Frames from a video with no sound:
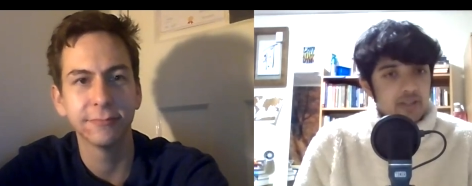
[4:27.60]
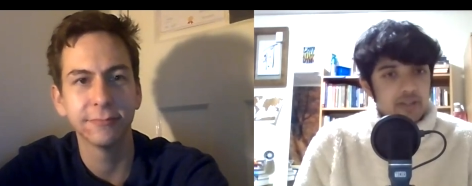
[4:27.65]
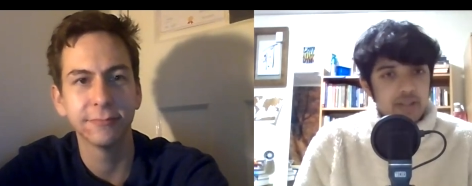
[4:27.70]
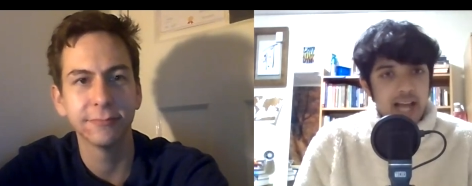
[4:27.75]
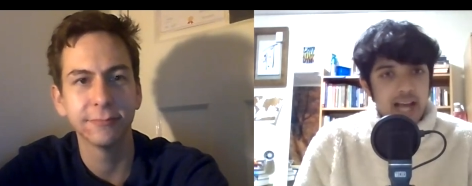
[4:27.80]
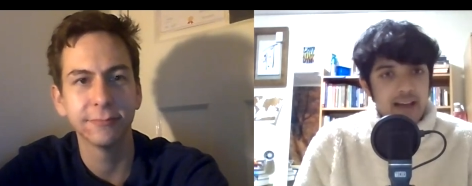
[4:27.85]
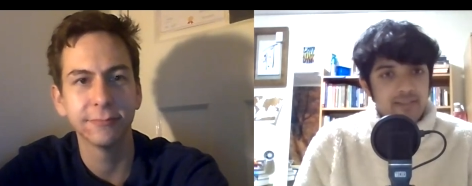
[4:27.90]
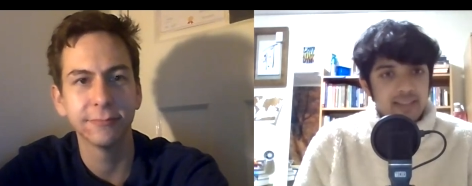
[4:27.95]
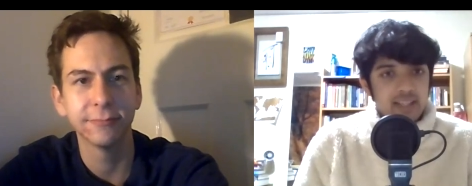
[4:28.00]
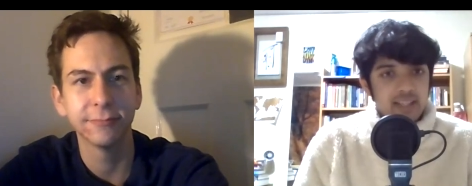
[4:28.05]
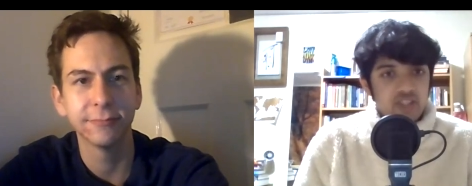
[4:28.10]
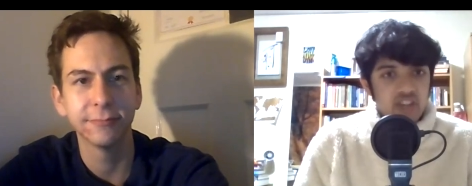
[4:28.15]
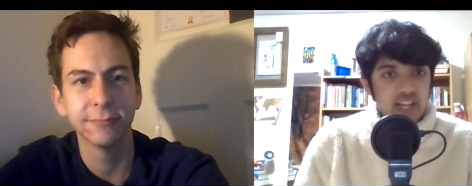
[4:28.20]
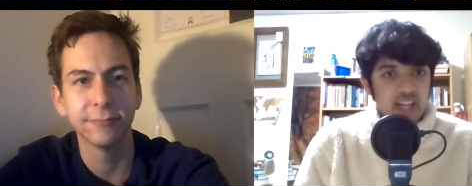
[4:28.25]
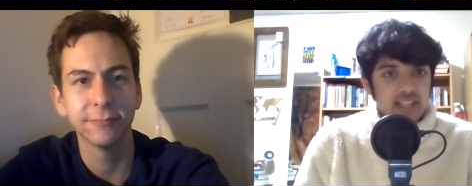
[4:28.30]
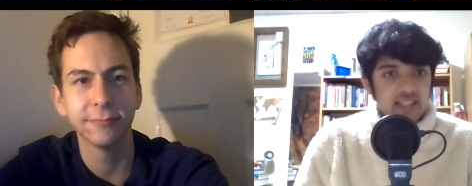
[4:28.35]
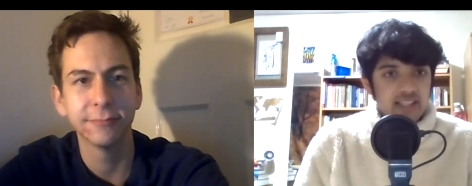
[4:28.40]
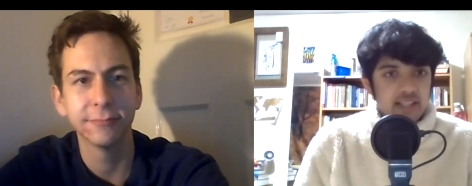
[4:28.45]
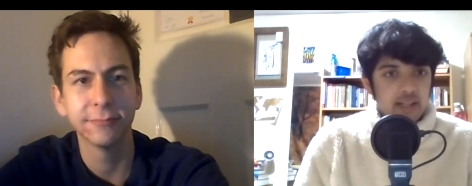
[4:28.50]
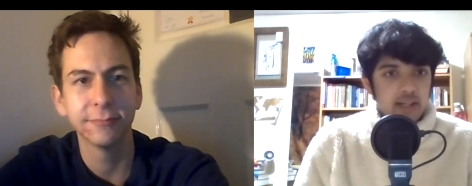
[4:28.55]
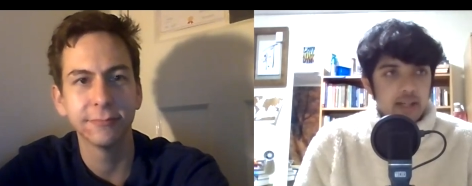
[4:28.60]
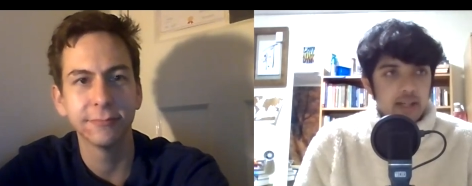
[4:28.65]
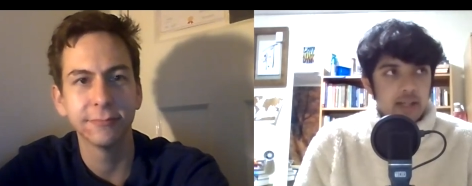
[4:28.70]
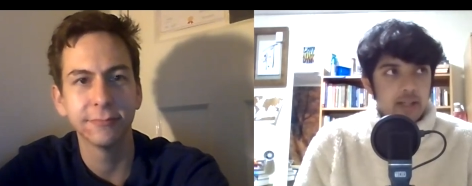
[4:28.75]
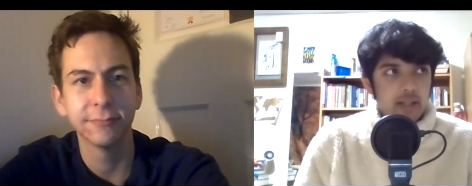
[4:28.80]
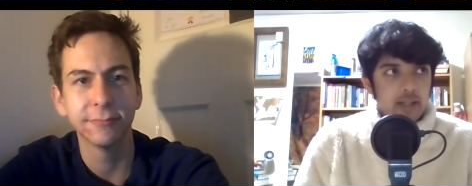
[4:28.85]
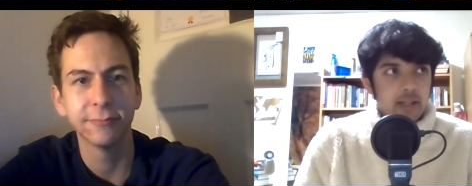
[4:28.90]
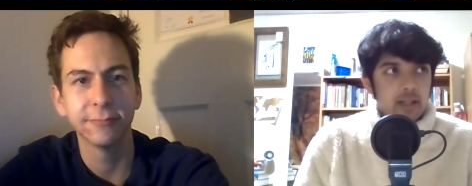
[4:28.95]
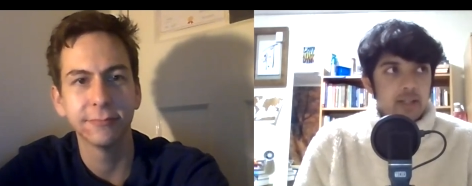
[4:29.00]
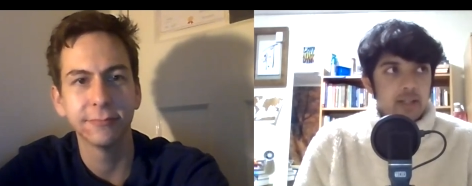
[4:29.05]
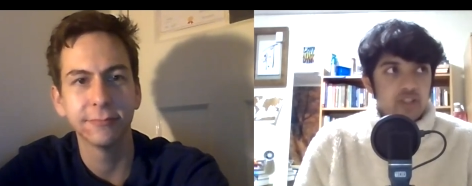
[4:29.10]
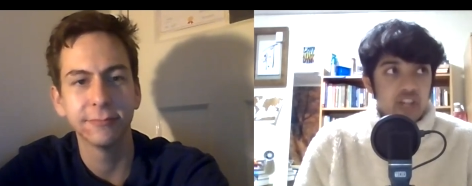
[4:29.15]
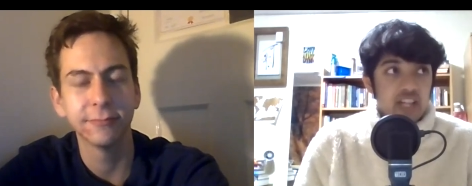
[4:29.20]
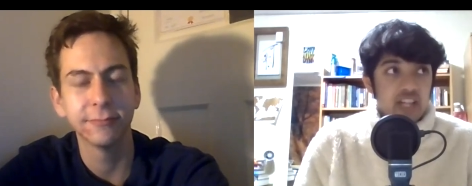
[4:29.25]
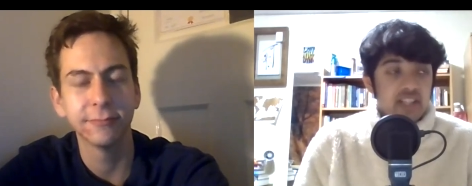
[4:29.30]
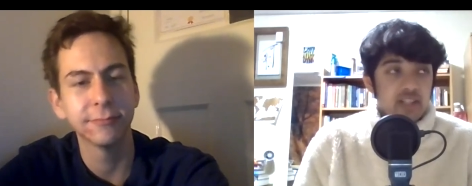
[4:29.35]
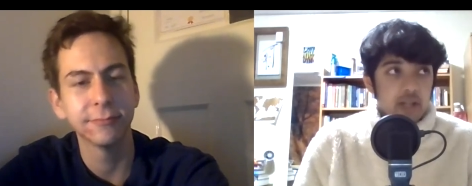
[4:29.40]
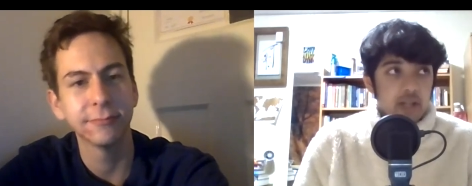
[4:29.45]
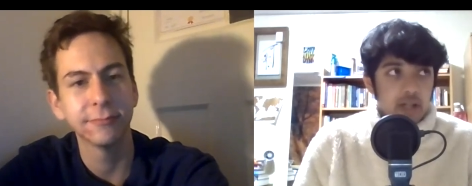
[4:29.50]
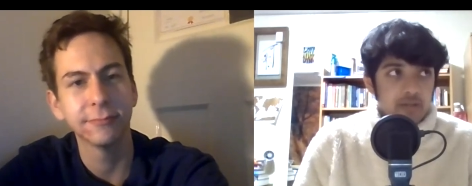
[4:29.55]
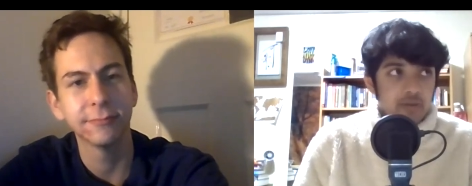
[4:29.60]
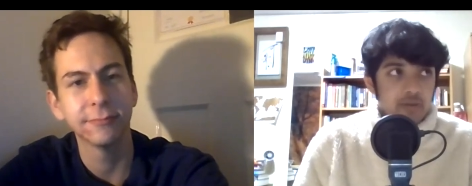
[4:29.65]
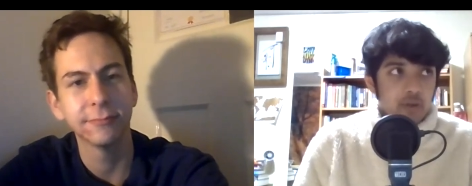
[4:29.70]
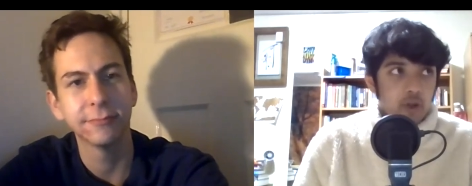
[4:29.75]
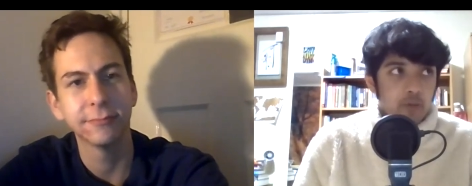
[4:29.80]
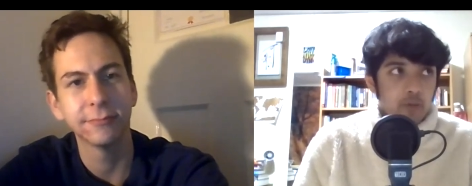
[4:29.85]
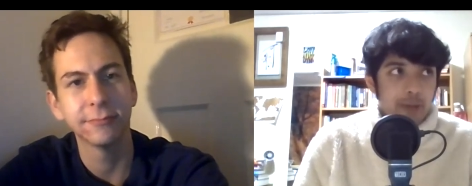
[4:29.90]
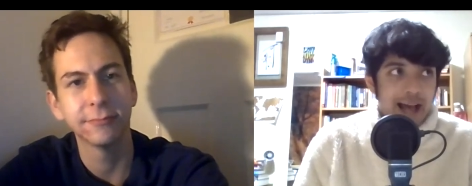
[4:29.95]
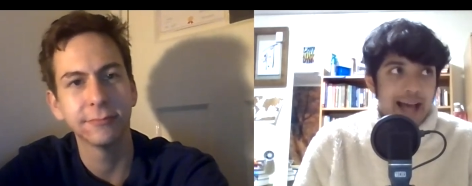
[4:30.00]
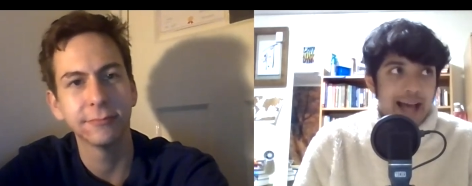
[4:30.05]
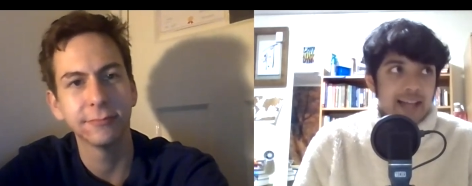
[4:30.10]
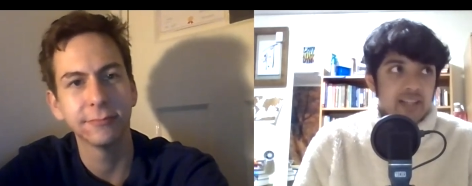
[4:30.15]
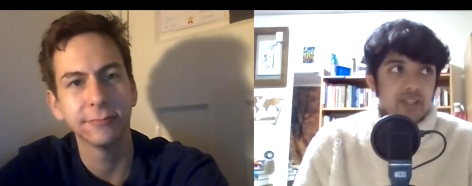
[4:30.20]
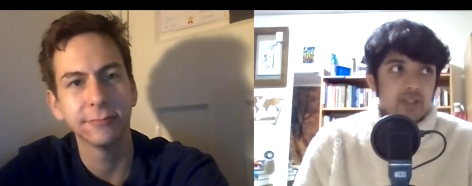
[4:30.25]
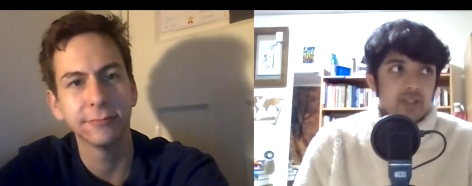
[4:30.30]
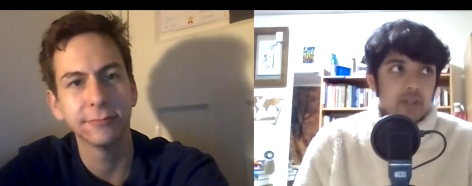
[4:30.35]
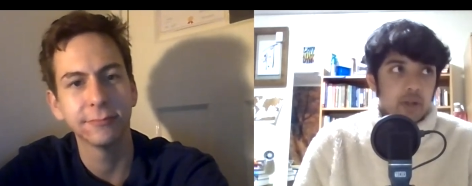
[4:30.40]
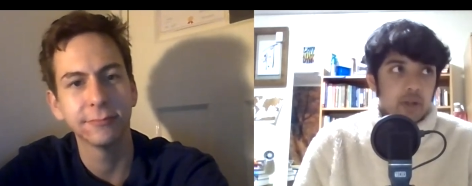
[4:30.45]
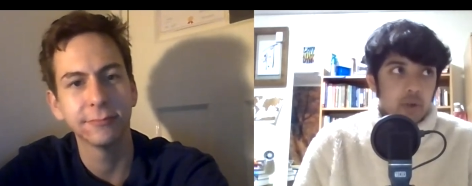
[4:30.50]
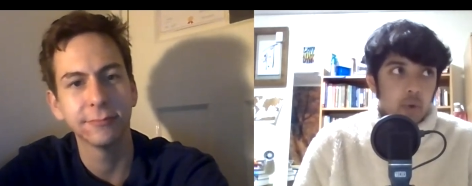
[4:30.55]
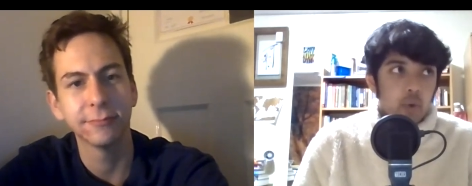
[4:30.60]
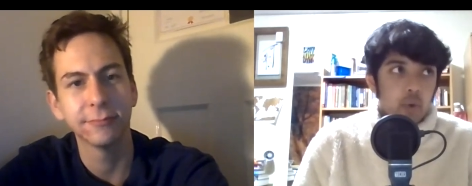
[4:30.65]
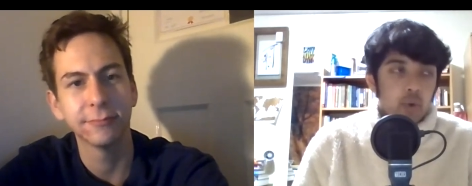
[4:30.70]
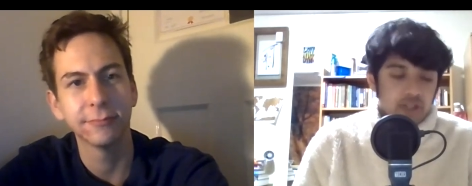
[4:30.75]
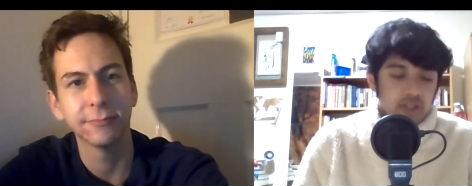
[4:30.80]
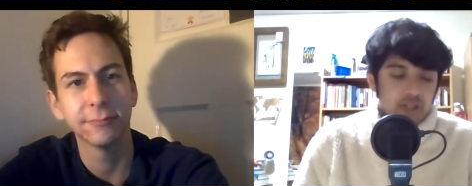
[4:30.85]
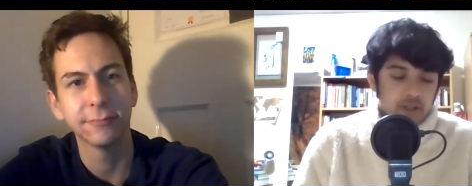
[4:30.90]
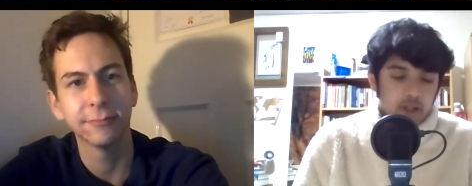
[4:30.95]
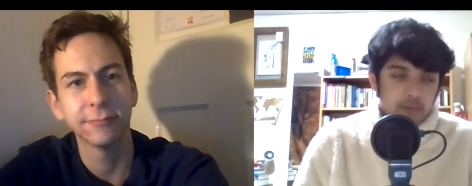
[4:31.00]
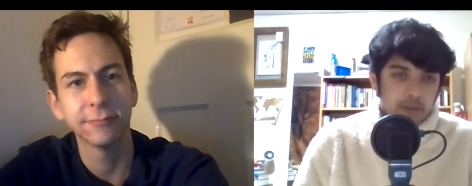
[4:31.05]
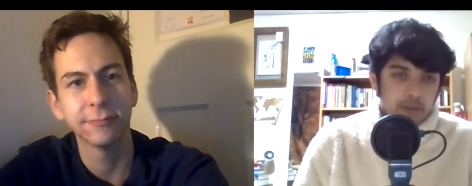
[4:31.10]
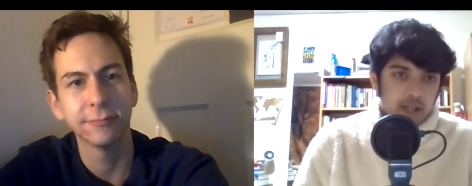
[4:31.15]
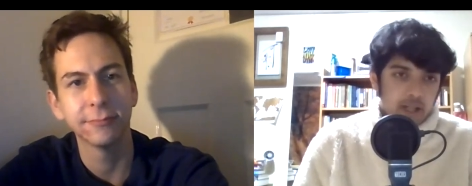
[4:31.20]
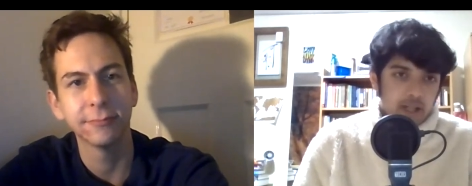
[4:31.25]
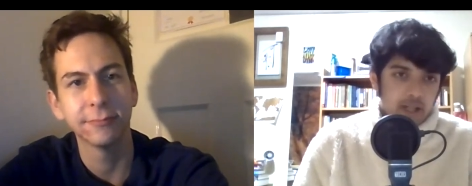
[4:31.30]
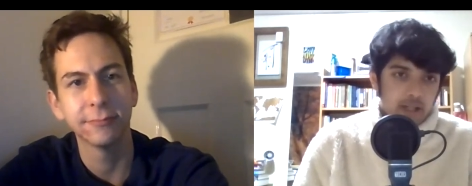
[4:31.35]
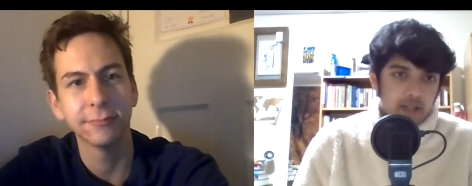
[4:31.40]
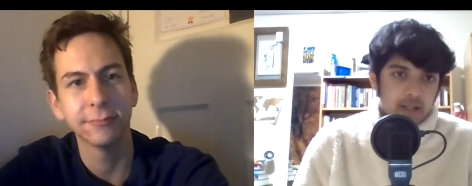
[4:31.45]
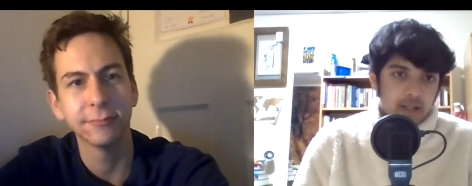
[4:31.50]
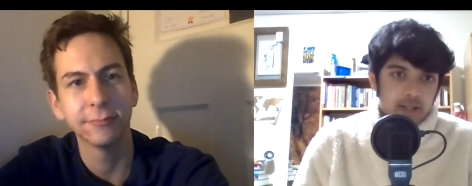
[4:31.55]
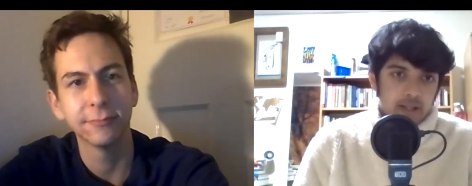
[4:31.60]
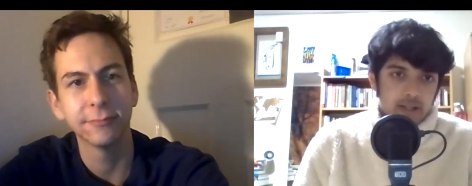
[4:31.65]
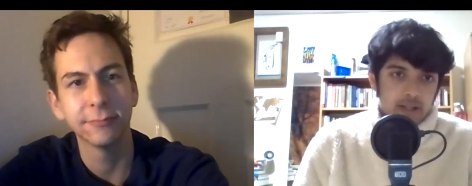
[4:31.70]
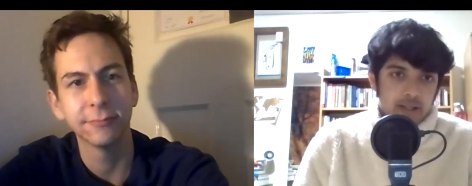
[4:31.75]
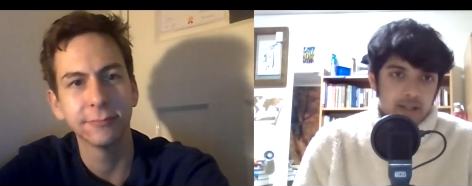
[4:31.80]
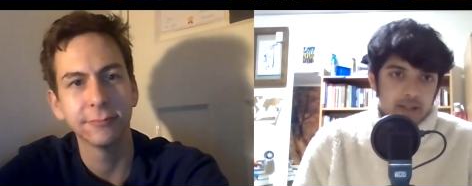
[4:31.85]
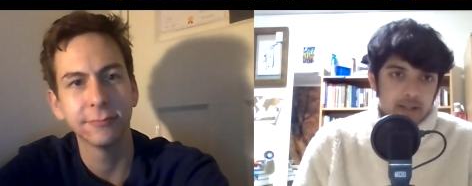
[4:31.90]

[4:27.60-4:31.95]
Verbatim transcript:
Speaker 1: are there any downsides to having the JCR room as